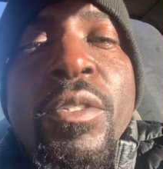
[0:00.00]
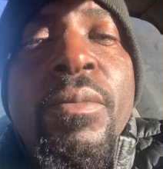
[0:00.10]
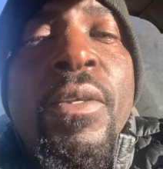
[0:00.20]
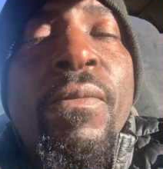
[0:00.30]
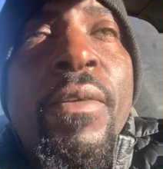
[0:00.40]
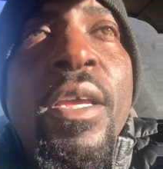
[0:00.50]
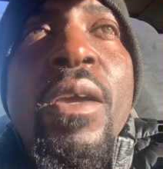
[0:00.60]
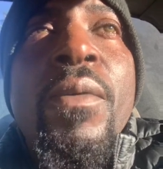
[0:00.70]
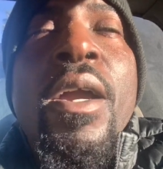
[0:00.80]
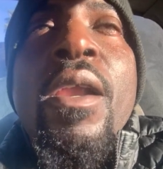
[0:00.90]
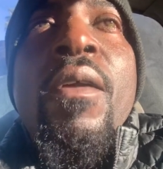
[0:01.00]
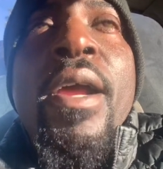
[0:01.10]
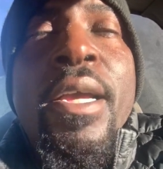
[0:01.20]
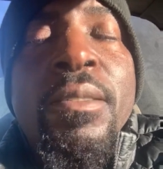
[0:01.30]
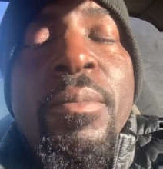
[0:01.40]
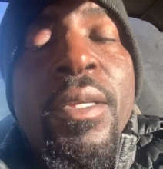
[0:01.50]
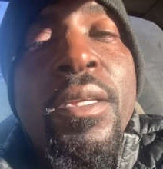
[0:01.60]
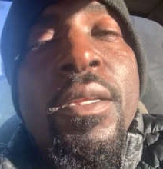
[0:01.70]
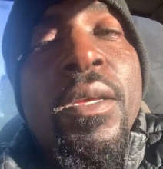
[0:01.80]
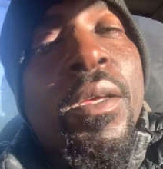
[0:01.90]
to be fed, we got our ass beat.
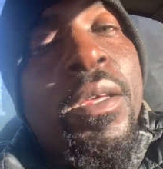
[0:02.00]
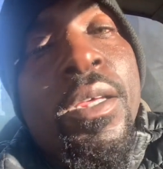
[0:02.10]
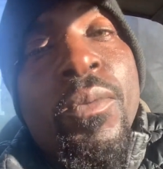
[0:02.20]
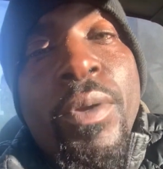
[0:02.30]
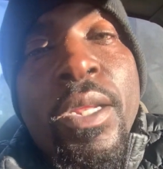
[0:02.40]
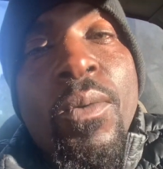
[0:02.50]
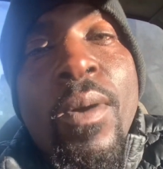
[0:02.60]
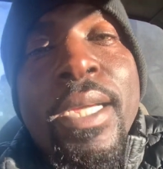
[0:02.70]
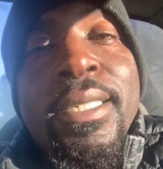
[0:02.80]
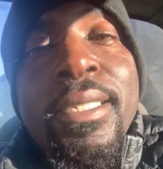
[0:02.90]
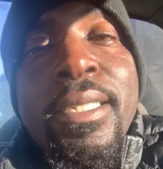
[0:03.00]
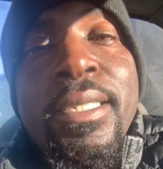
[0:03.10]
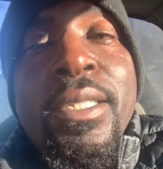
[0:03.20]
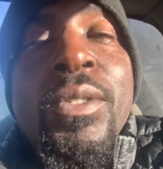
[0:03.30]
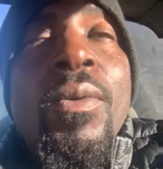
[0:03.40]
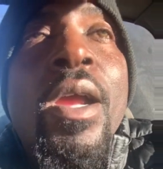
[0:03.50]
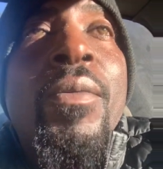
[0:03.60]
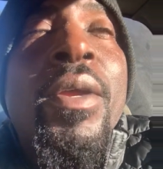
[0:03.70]
If we didn't wash the dishes right, we